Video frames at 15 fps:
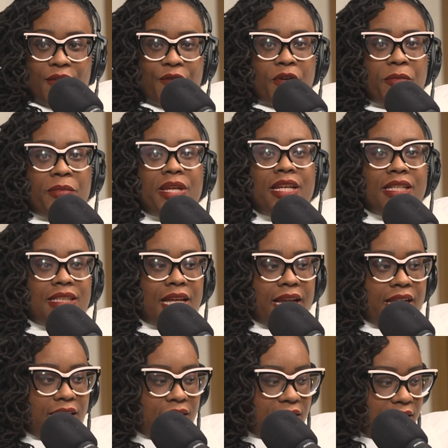For me,
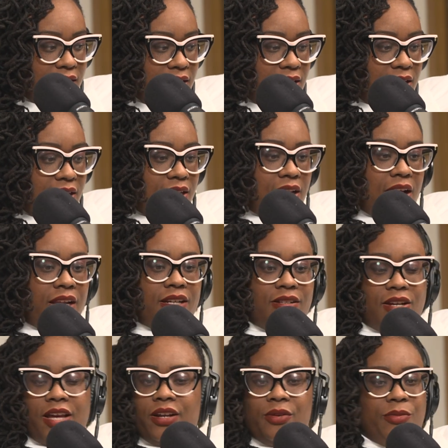like, I
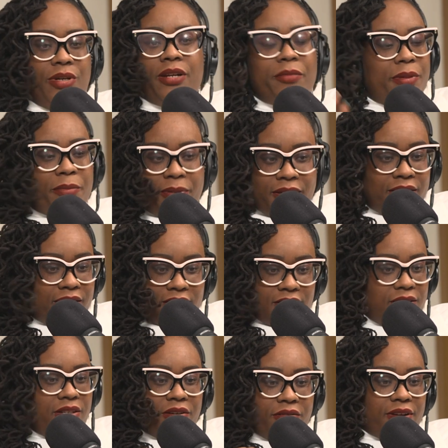don't want to be
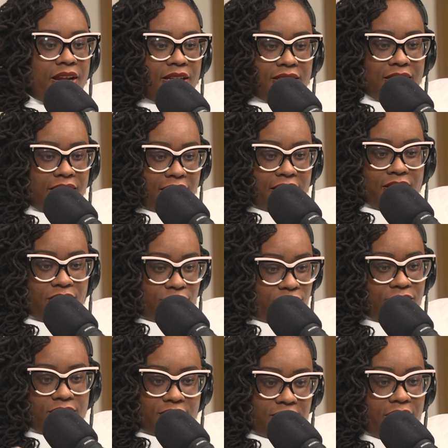politically correct. Like, I don't,
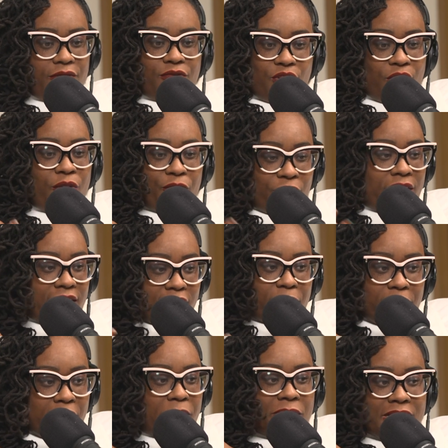if you're offended
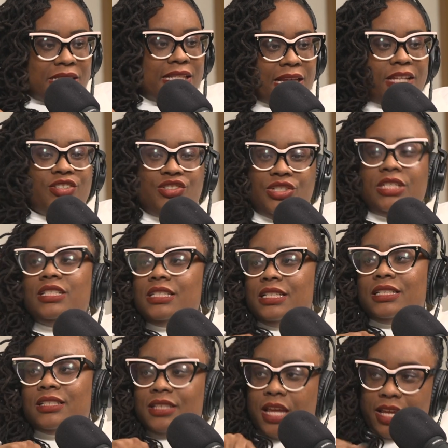by me saying
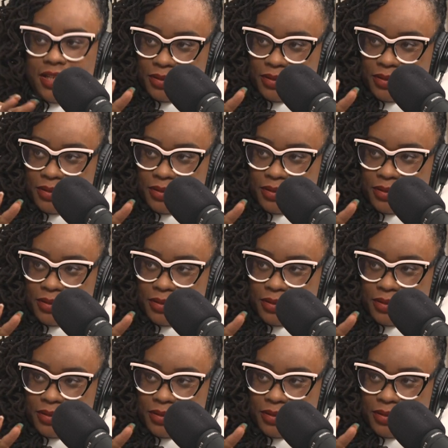Jesus, like,